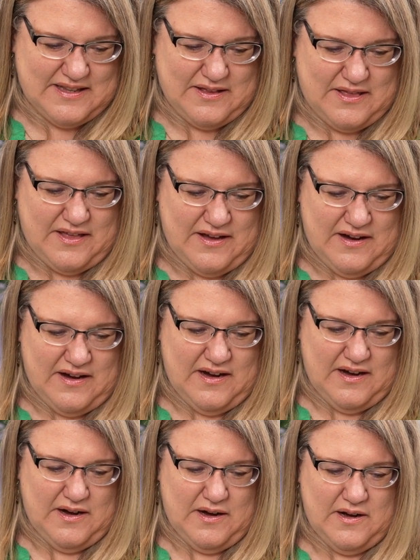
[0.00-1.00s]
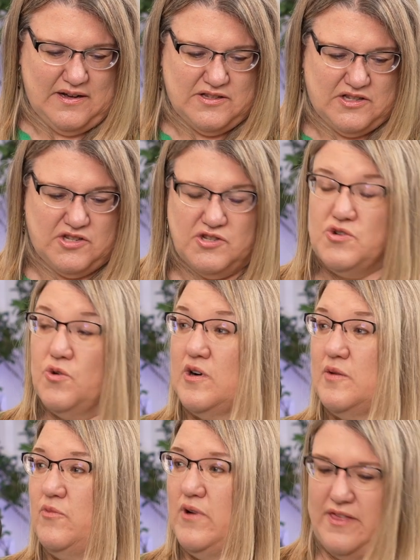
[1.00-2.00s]
the
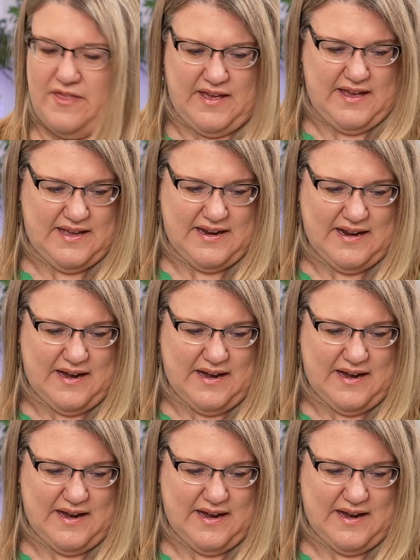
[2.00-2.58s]
storm within.